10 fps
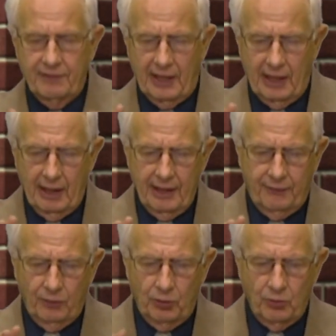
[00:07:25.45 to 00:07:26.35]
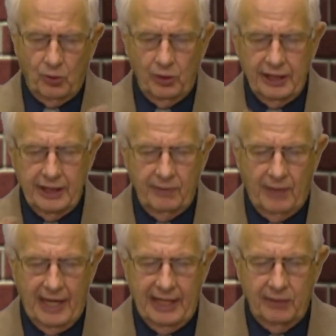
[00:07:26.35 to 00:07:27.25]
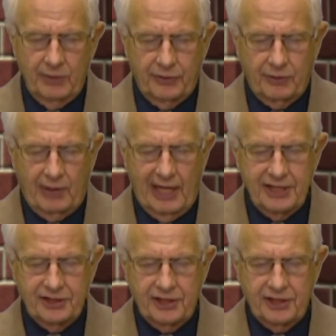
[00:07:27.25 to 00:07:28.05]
if we're ruling and reigning with Christ,